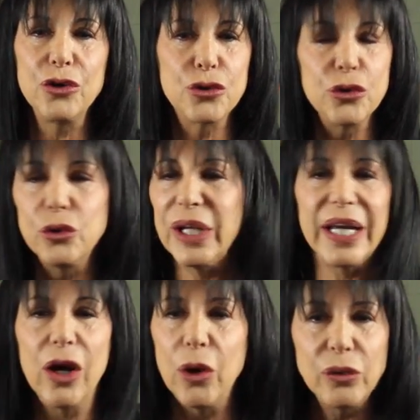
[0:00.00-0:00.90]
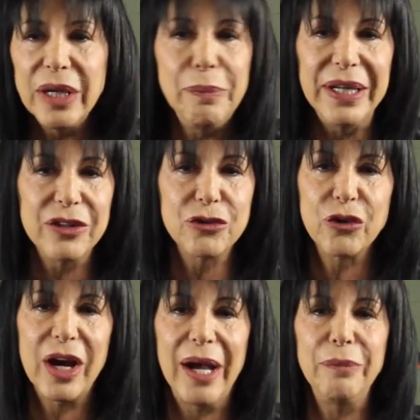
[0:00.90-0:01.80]
truly only be
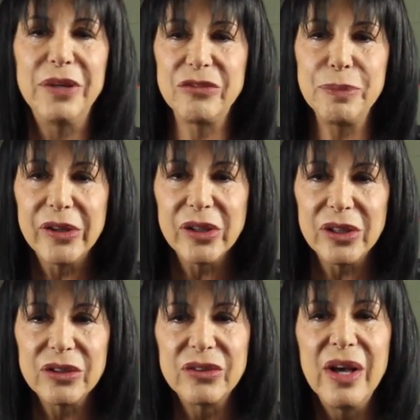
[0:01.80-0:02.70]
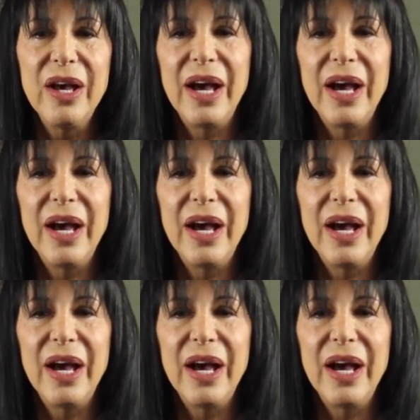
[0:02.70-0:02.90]
described as miracles,